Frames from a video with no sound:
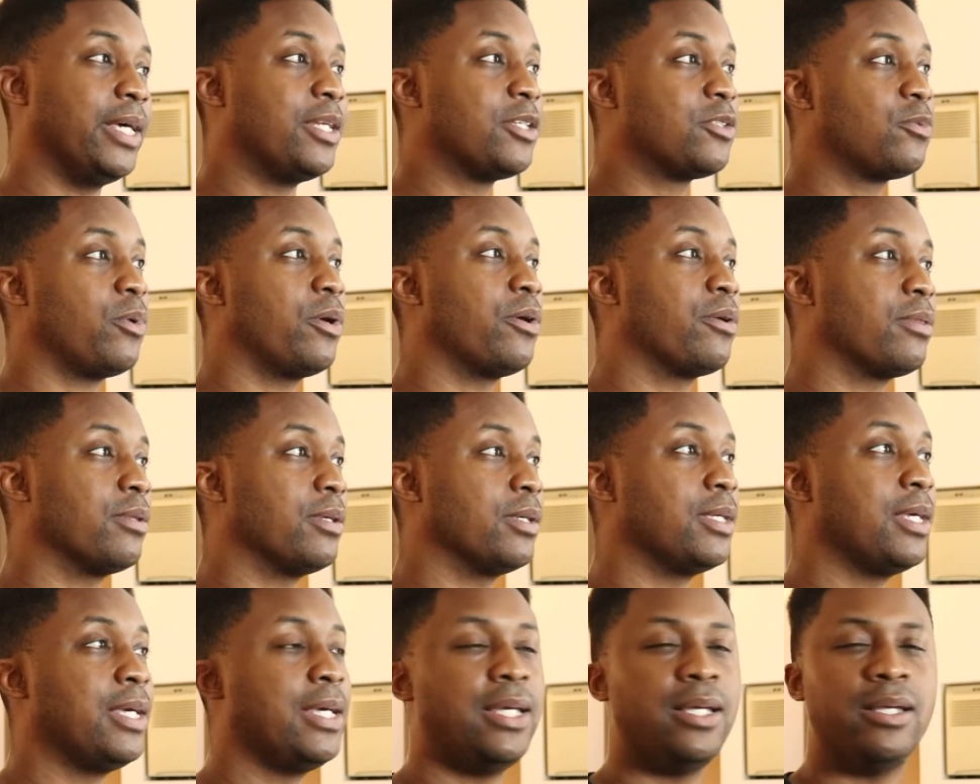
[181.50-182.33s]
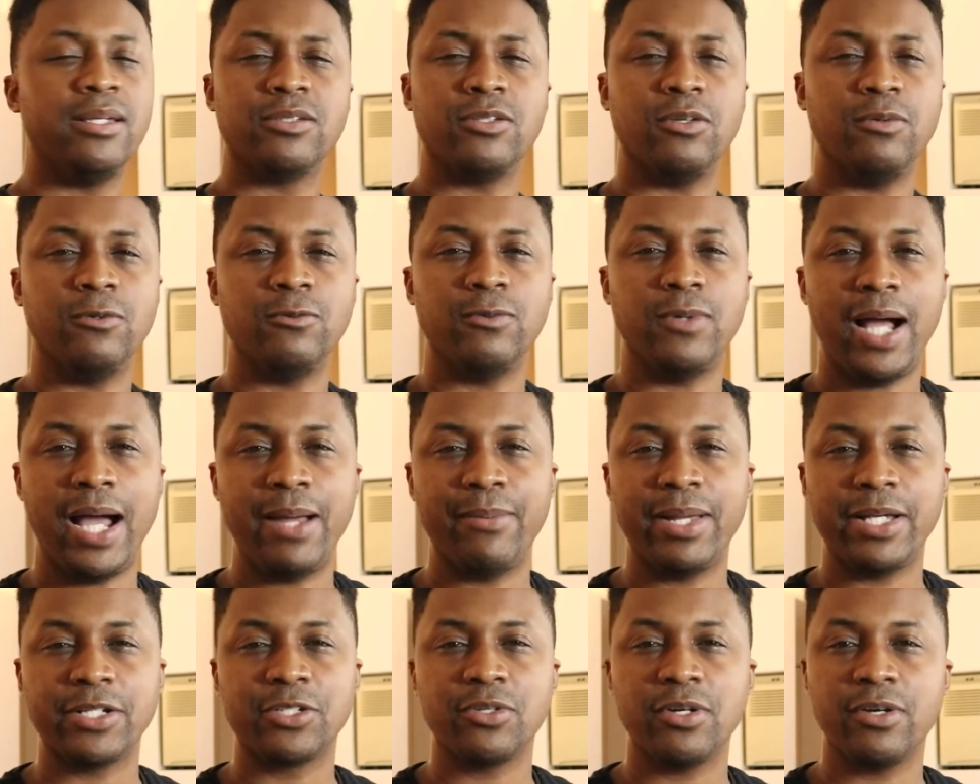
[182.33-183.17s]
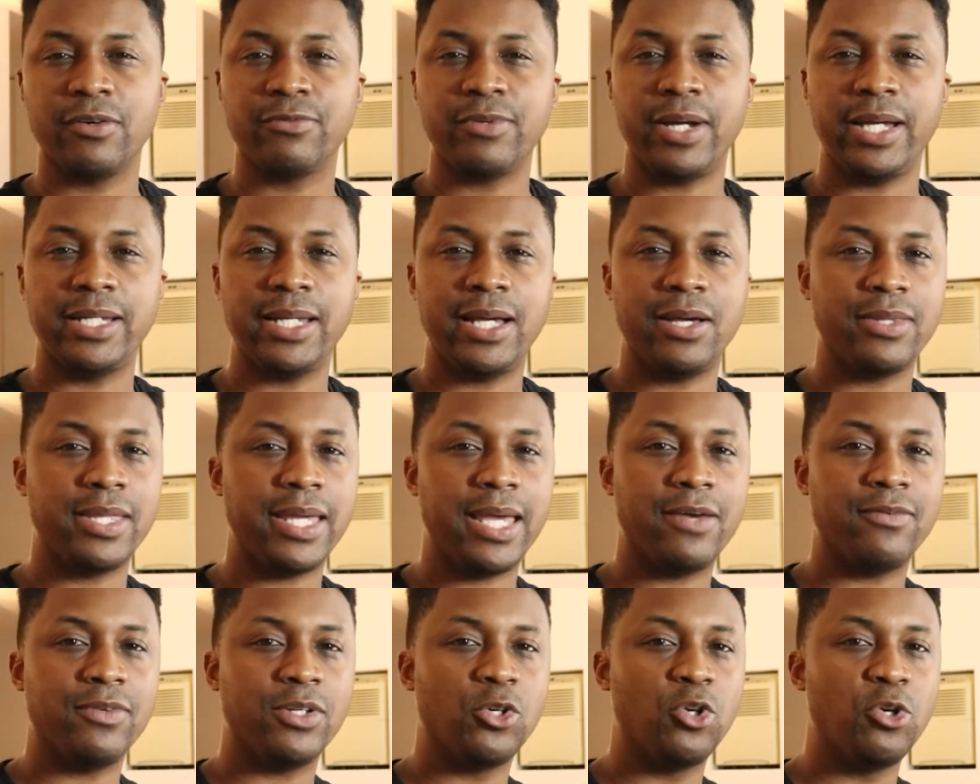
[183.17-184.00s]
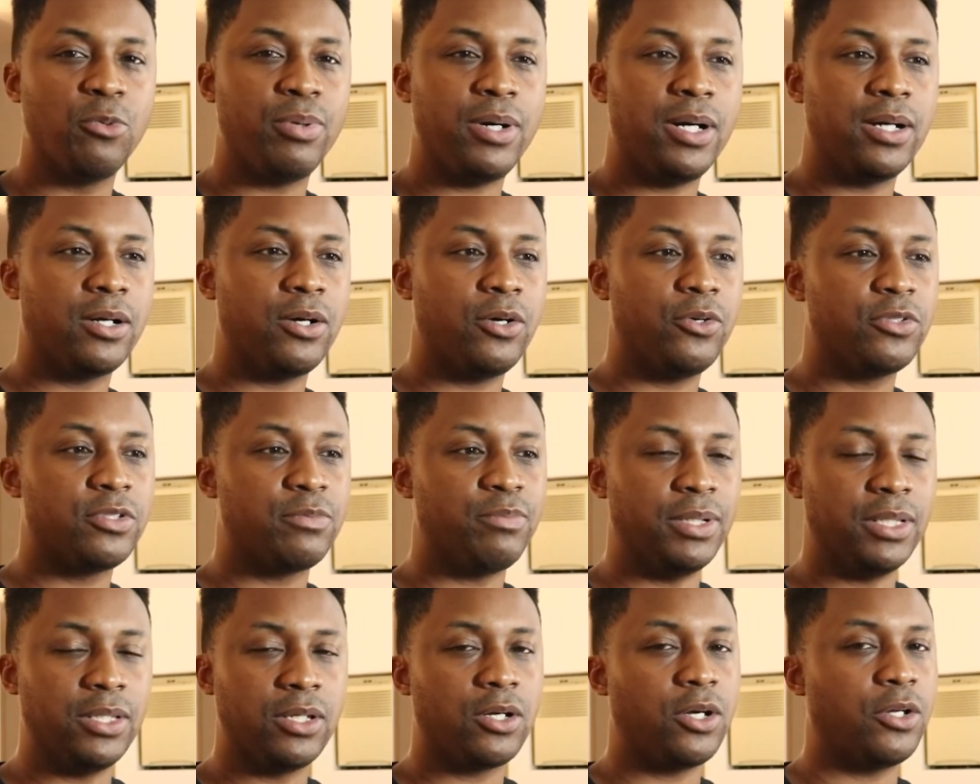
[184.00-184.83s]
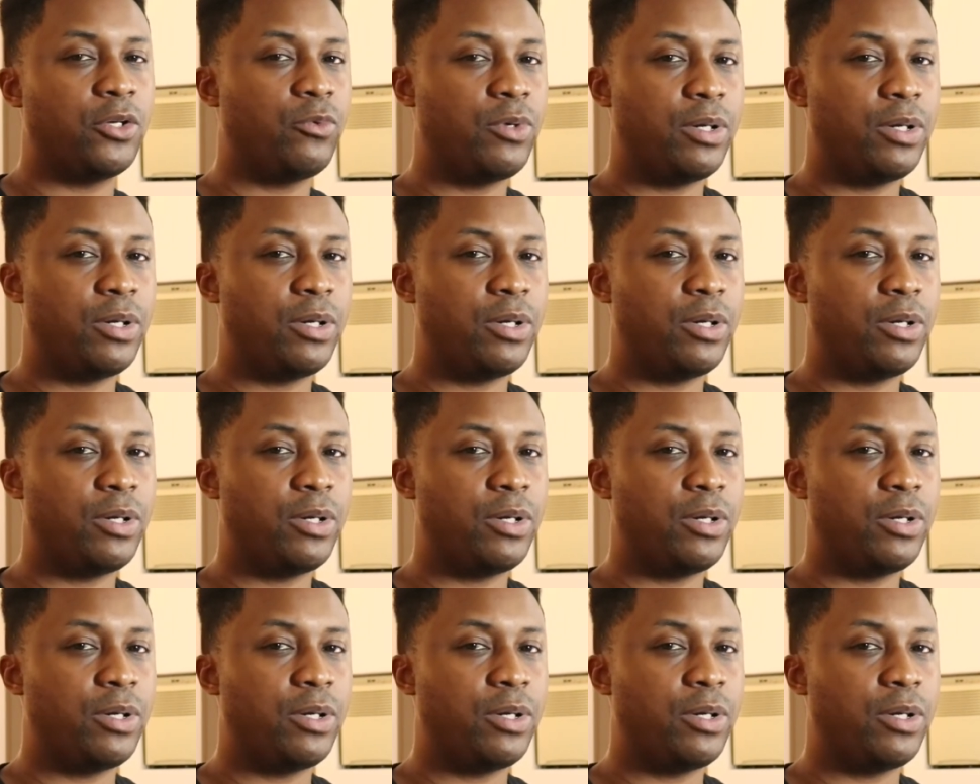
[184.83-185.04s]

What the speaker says: and it's worth it. So I'm not sure if right now they have any coupon codes, but look on the